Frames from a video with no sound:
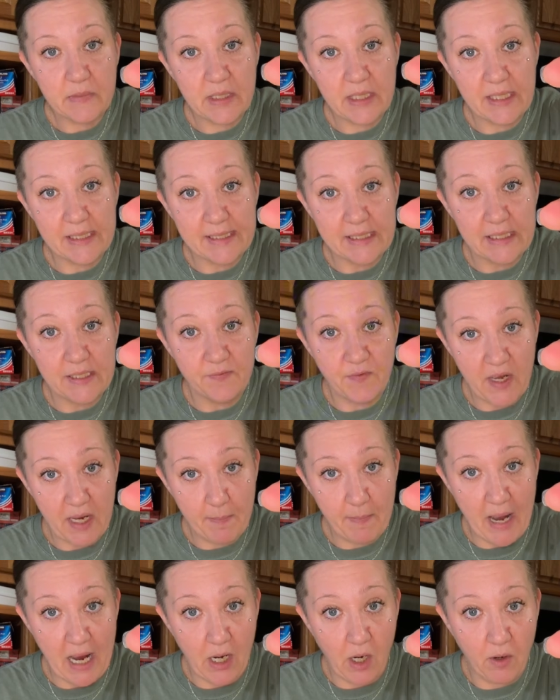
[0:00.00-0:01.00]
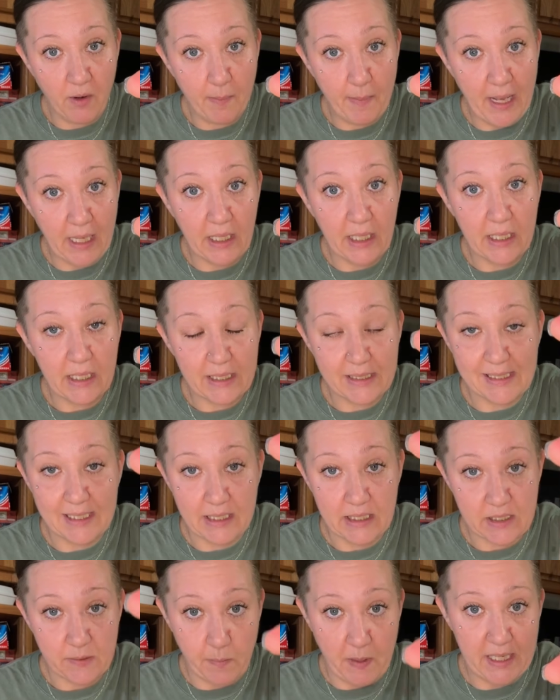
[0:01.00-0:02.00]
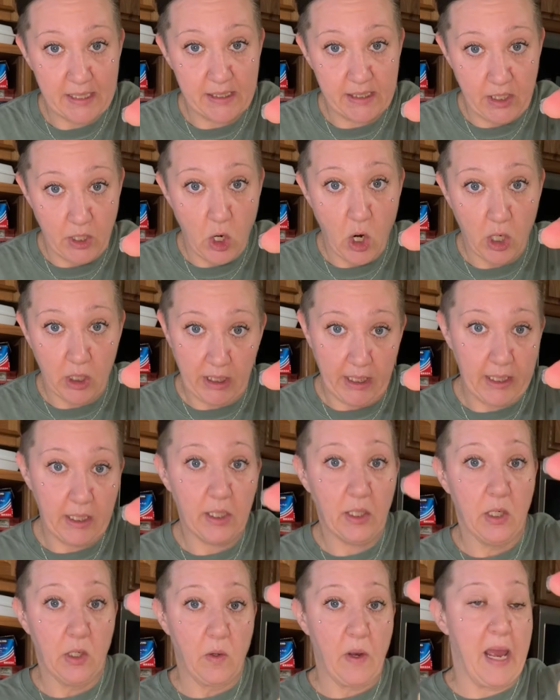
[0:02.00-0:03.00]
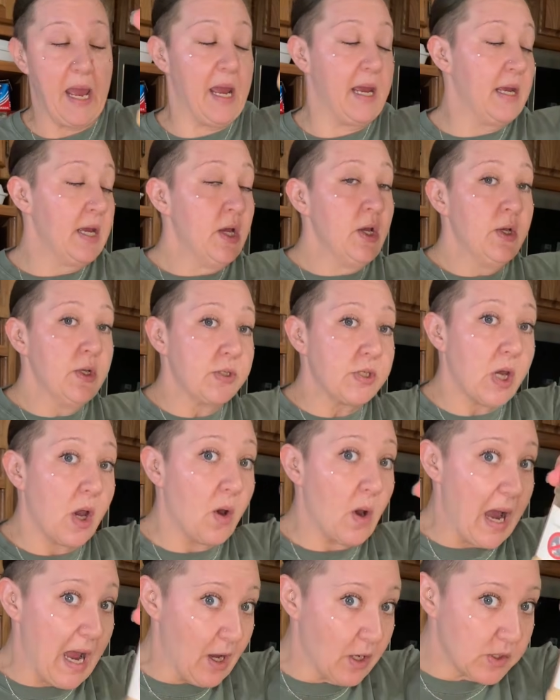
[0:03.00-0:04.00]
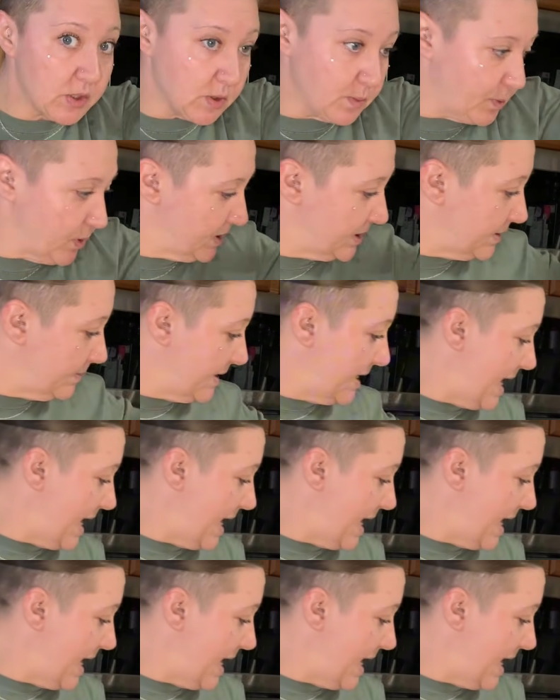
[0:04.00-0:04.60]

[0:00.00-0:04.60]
this is vampire repellent. It's like a spicy garlic, okay? So I also put some